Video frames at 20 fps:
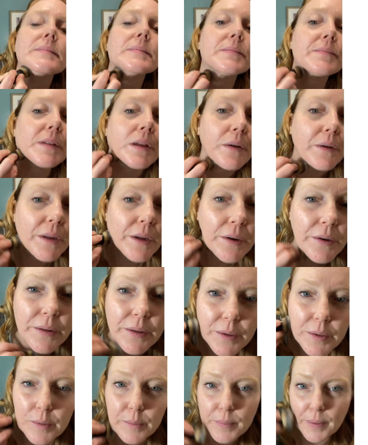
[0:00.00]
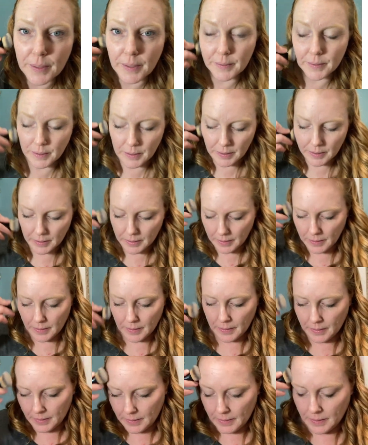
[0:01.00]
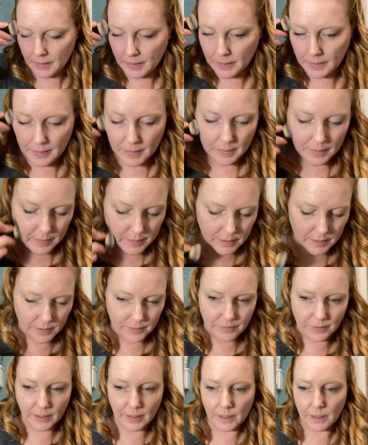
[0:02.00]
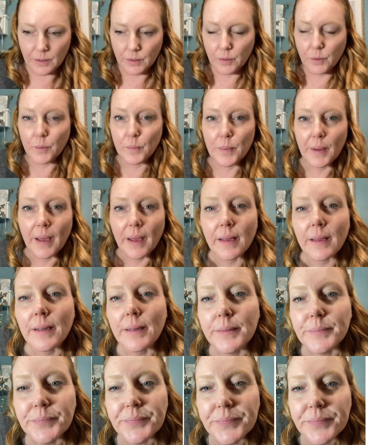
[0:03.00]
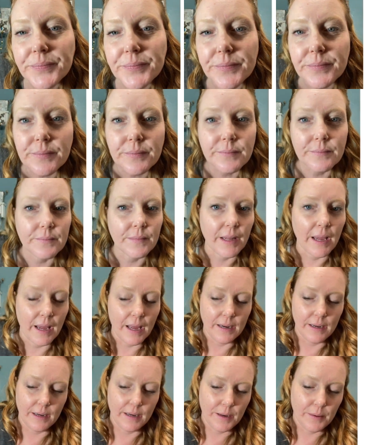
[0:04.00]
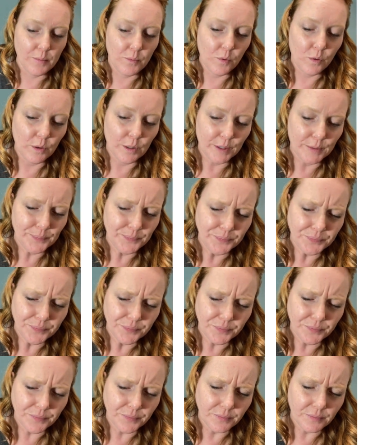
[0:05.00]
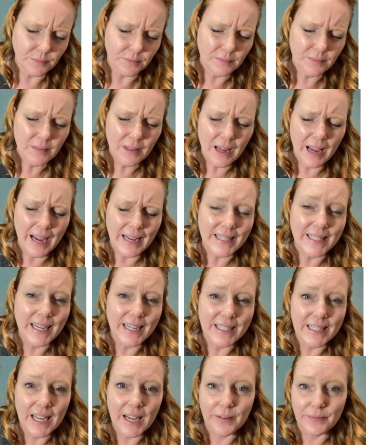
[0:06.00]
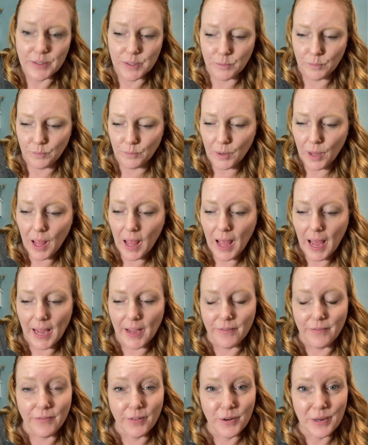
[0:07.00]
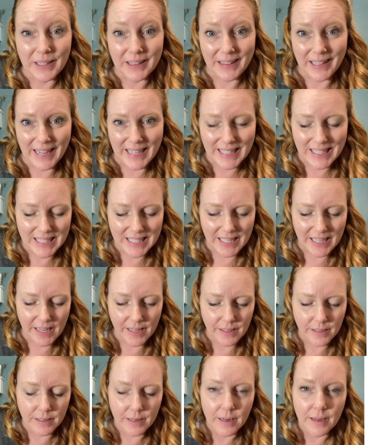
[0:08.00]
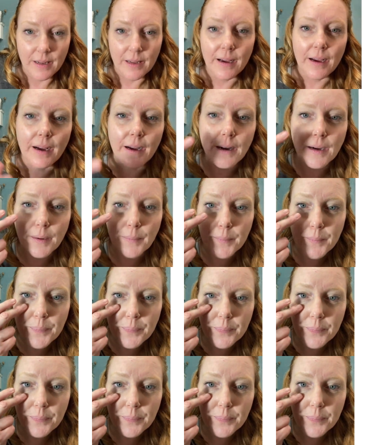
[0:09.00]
Down here a little bit. See if I need to go back and add any more. I tend to have I have very light skin. And